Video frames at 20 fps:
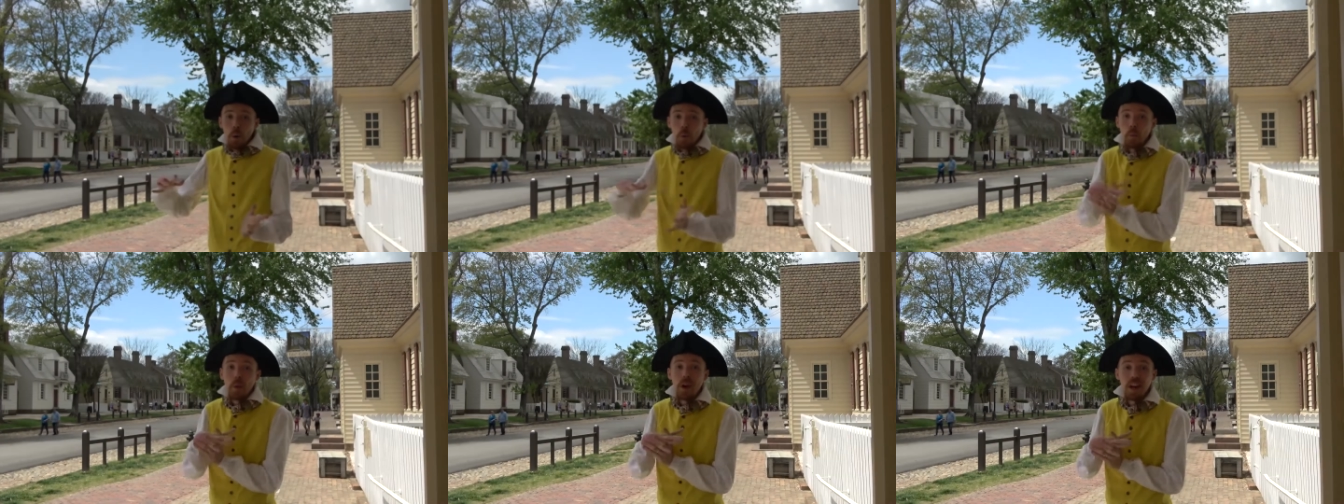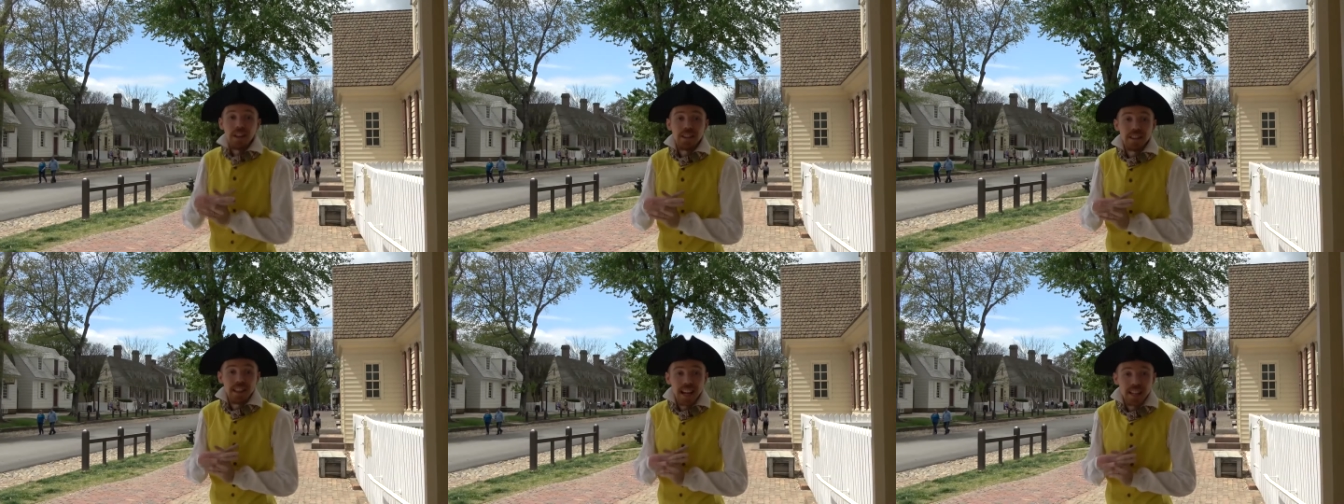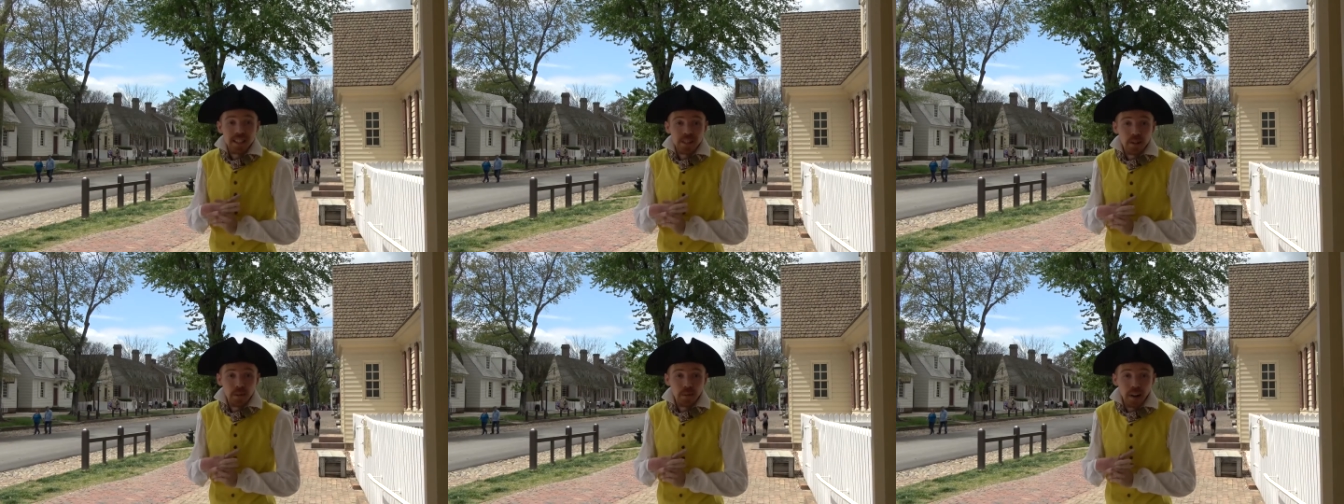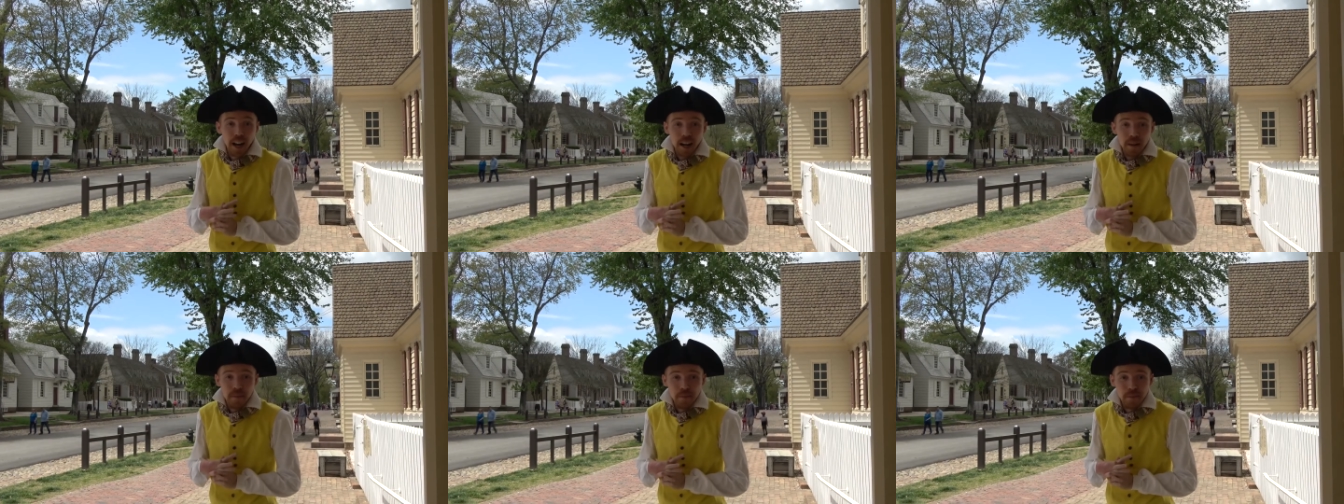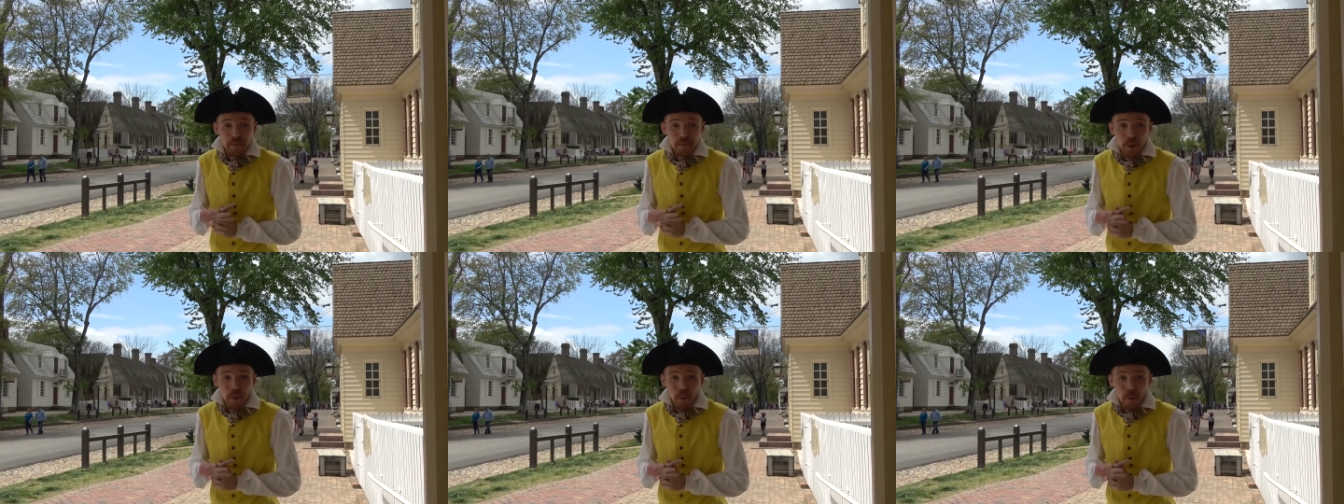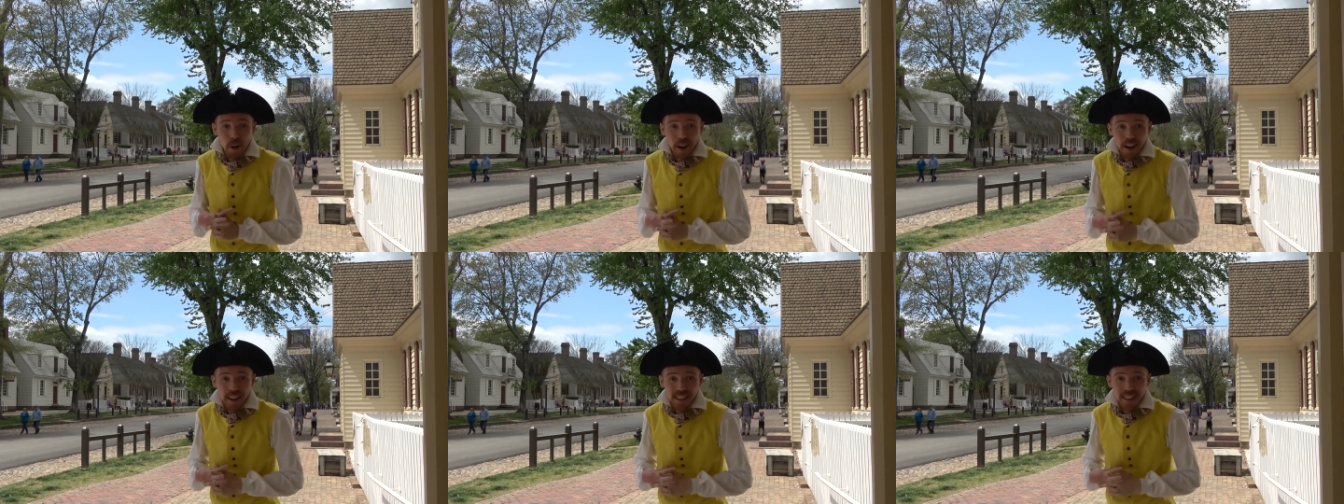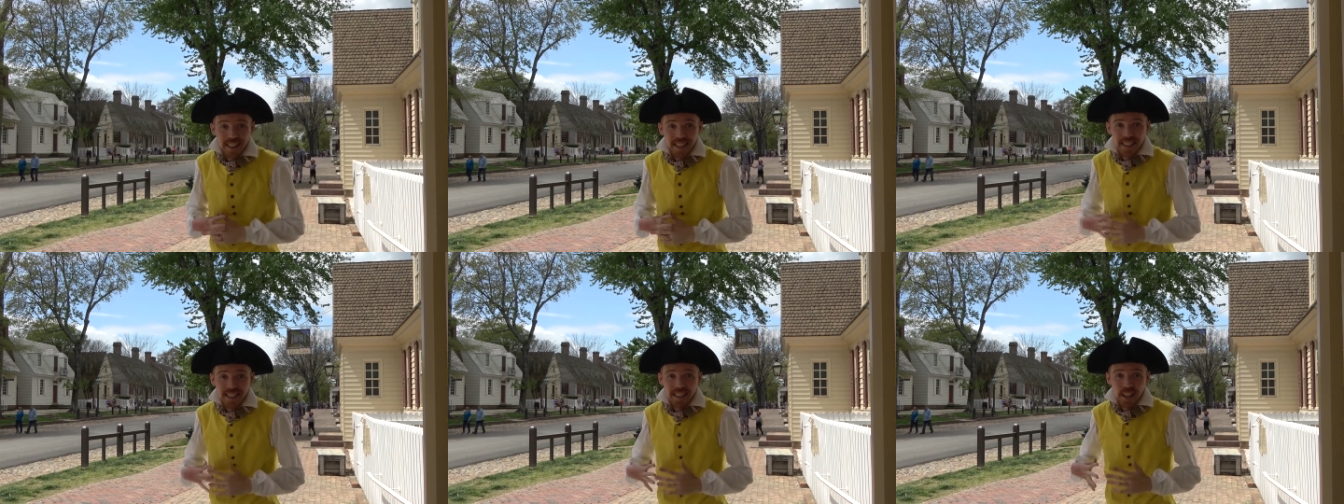Well, that's a wrap for
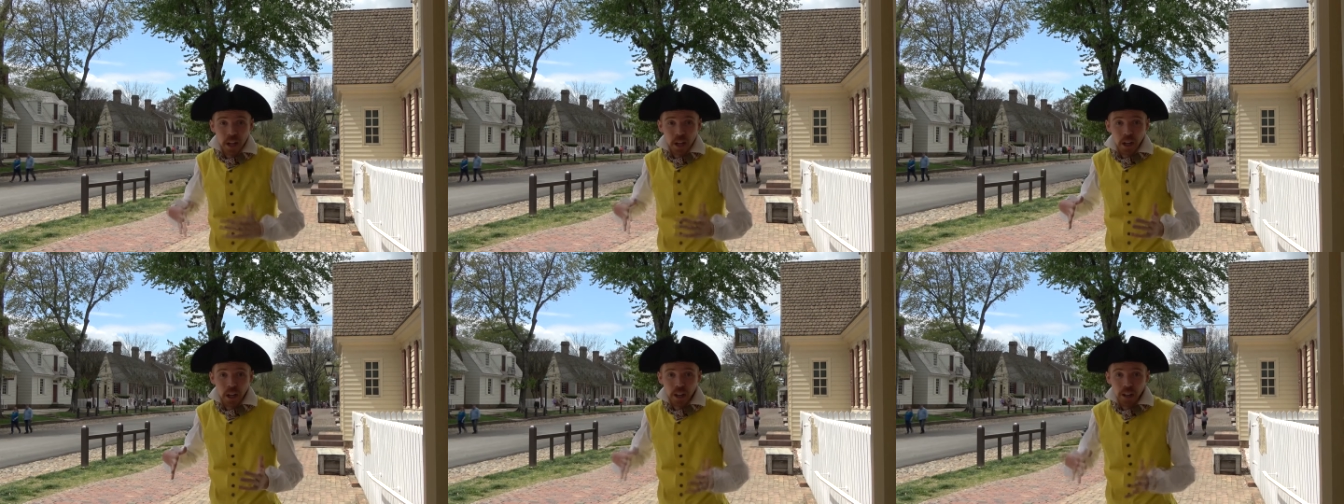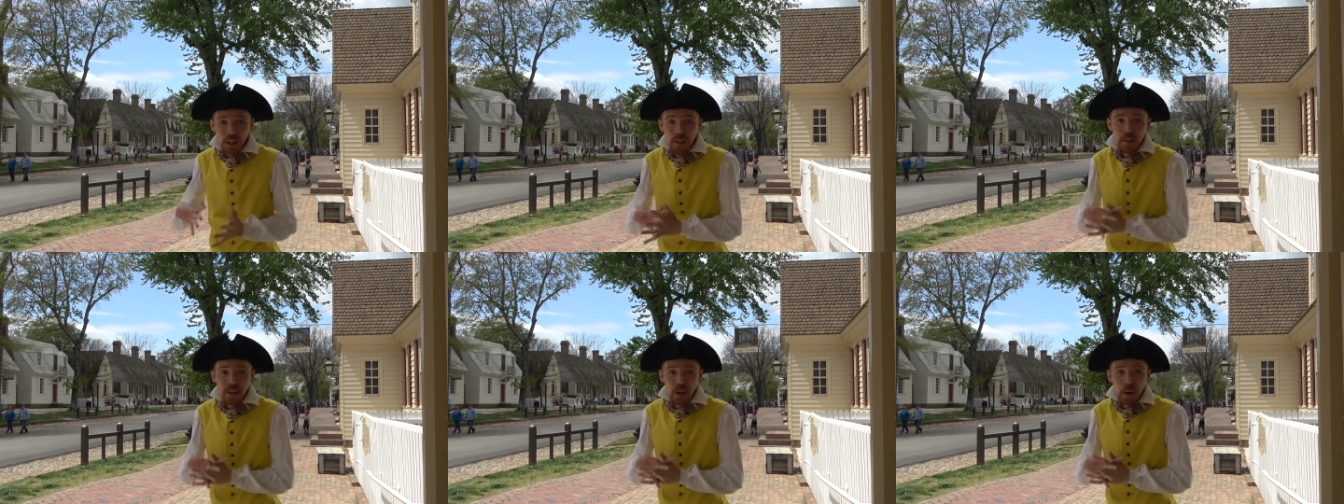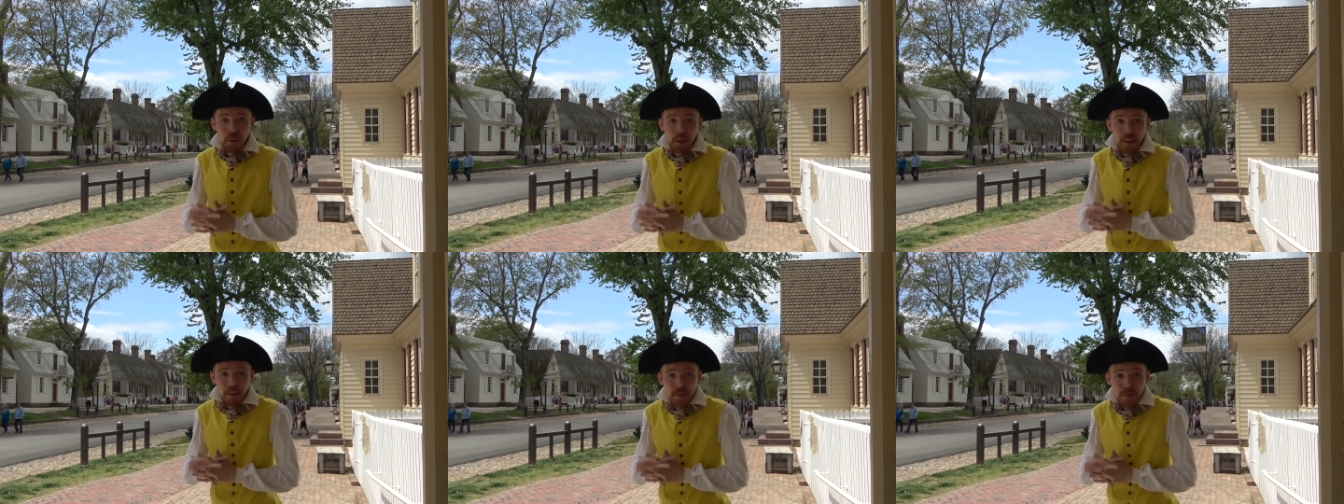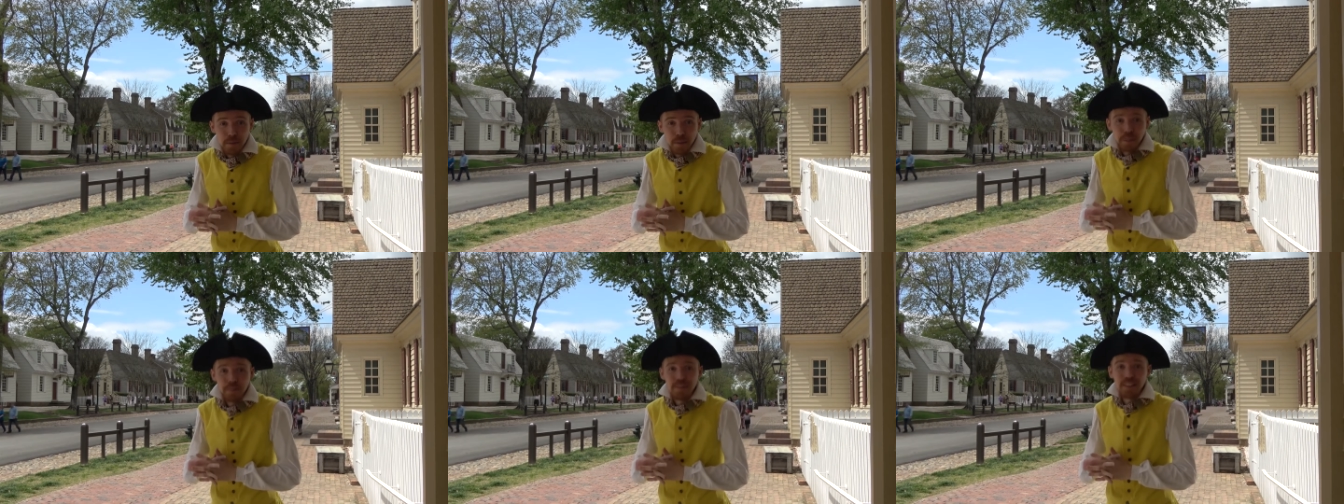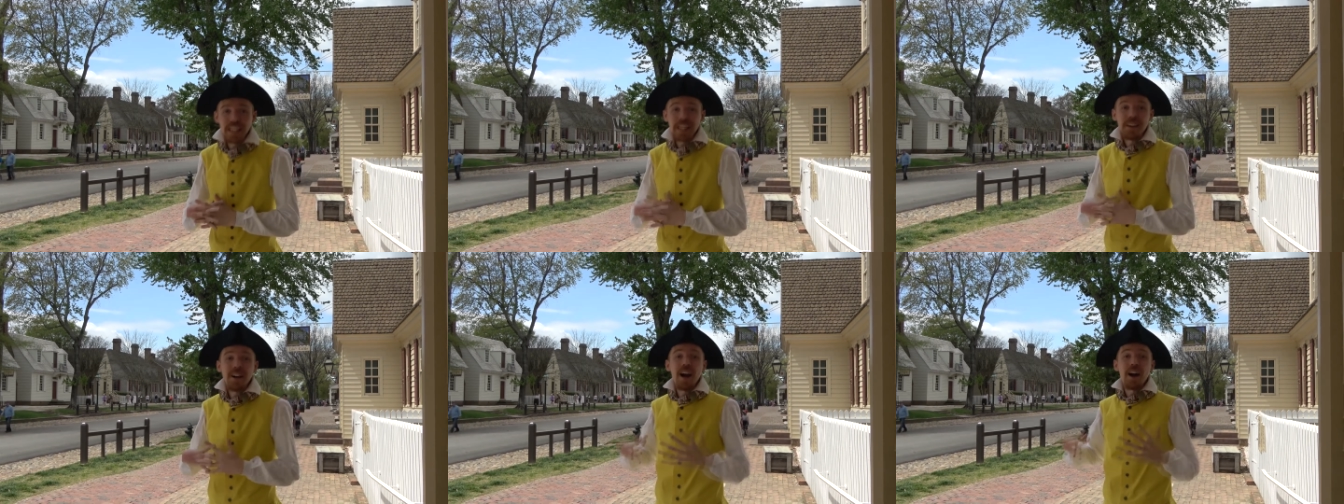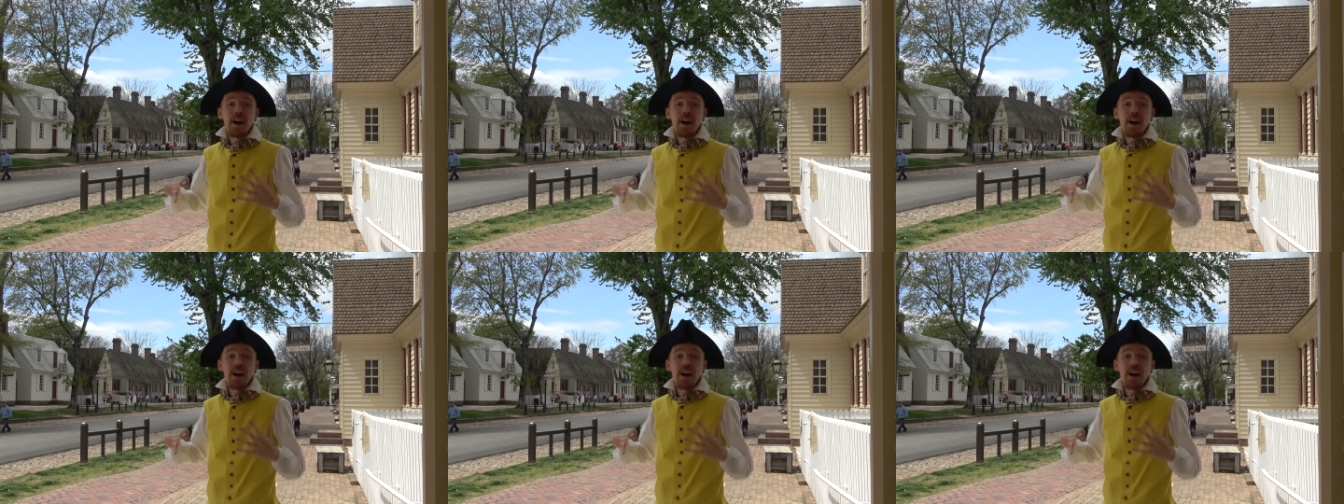this Colonial Williamsburg video.